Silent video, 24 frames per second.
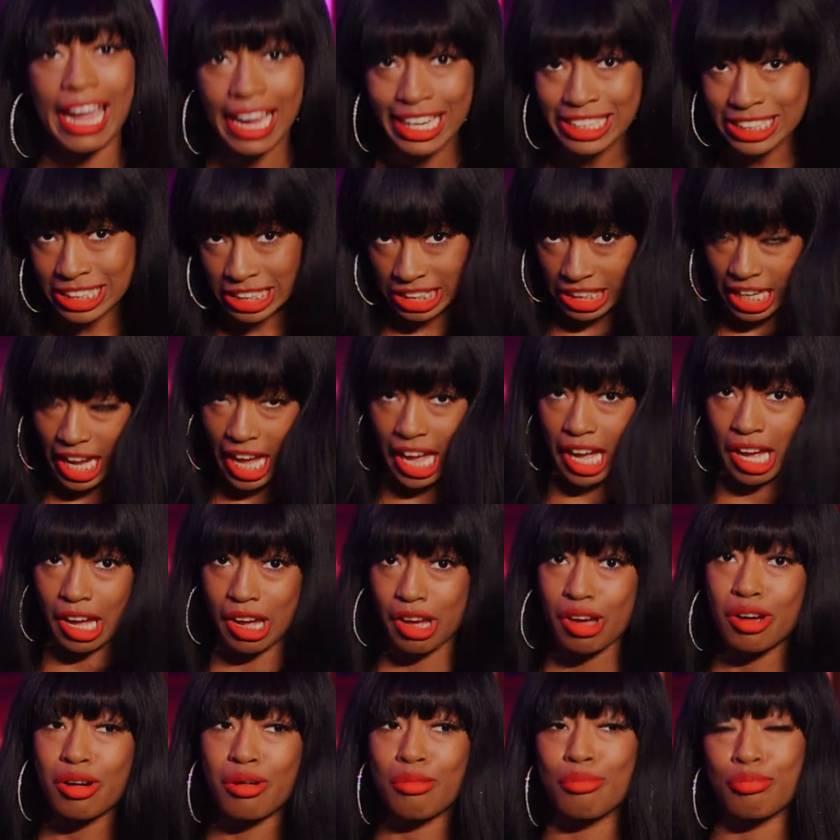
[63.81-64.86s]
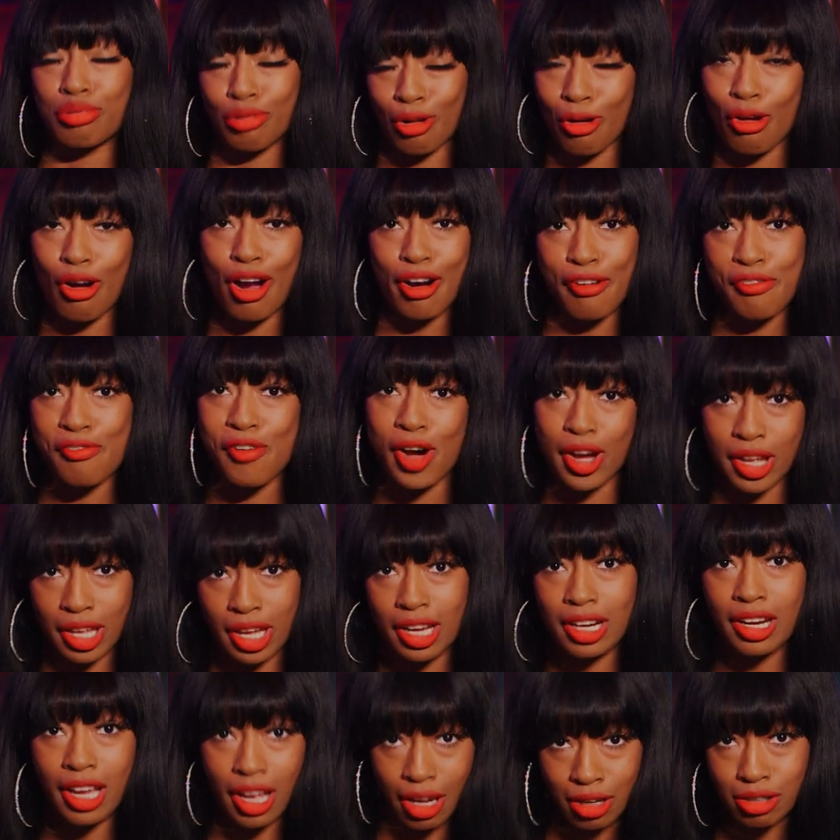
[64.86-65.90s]
and Jay broke our
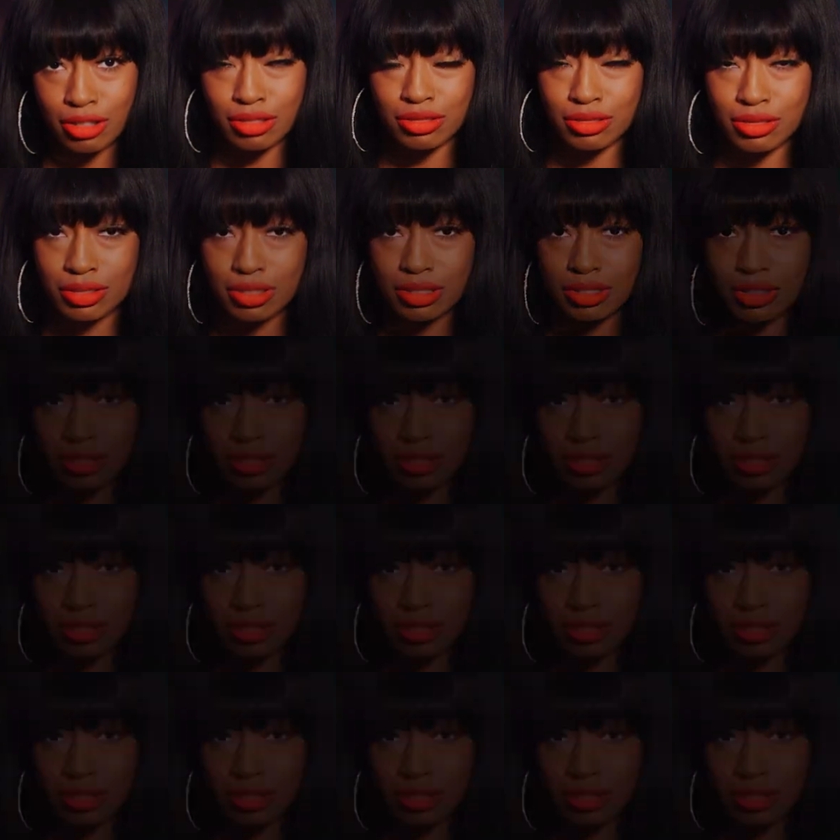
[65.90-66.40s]
fucking nails.